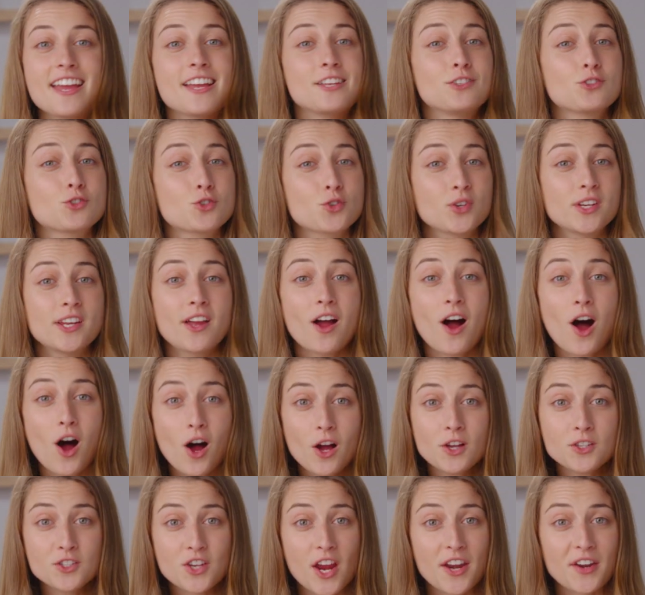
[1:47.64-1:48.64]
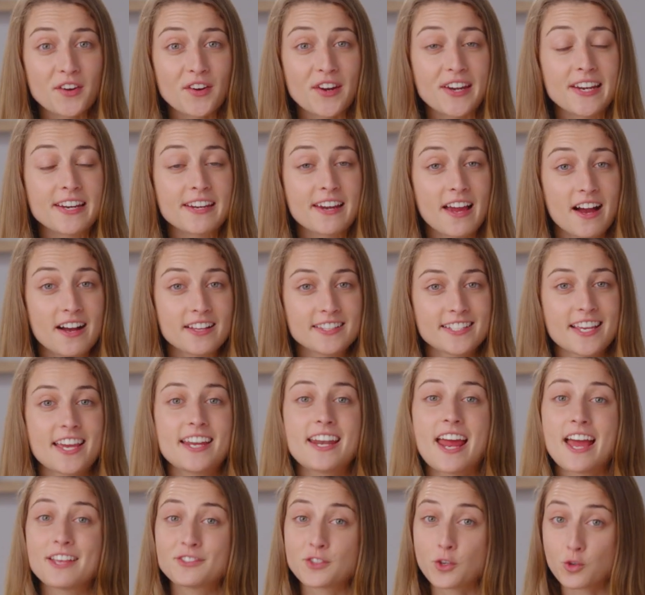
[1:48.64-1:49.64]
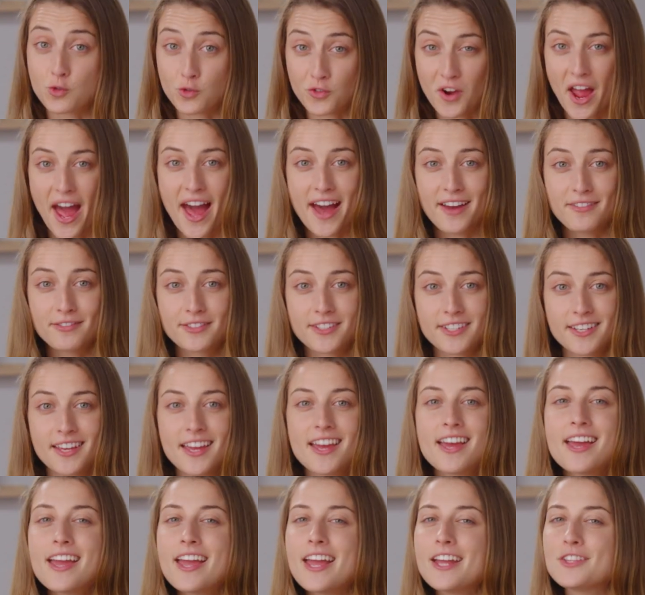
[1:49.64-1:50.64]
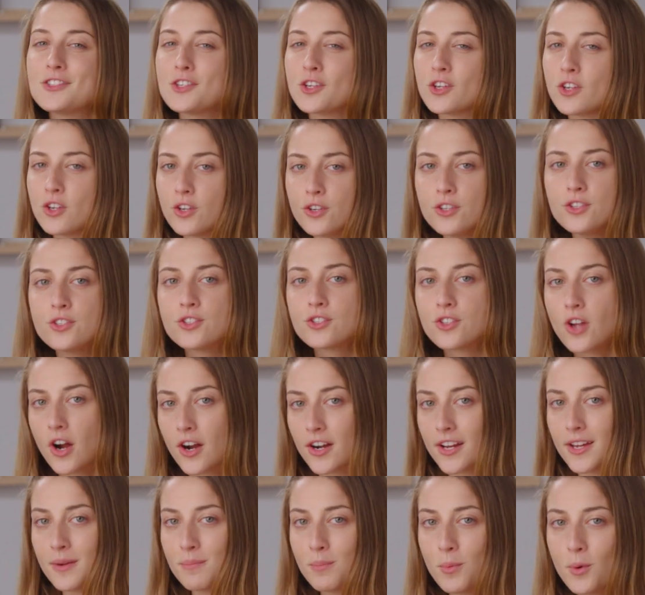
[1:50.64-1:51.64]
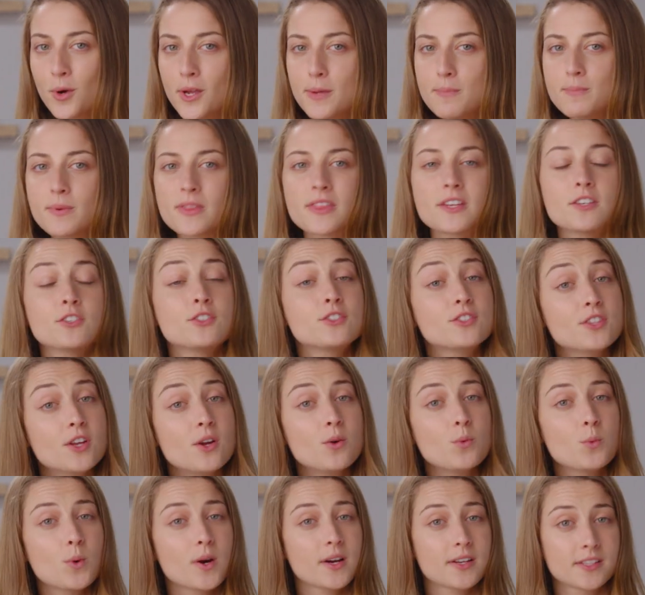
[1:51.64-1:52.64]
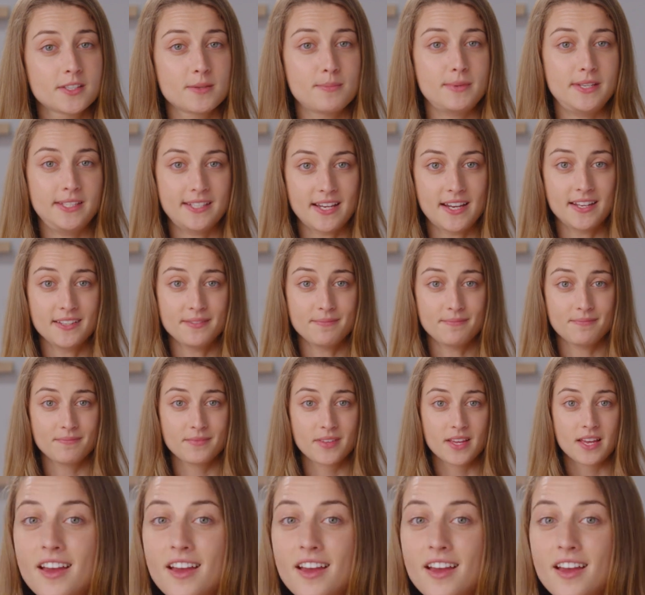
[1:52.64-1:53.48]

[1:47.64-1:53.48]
is treat all generated content as a draft. It's a good starting point, but there's still work to be done.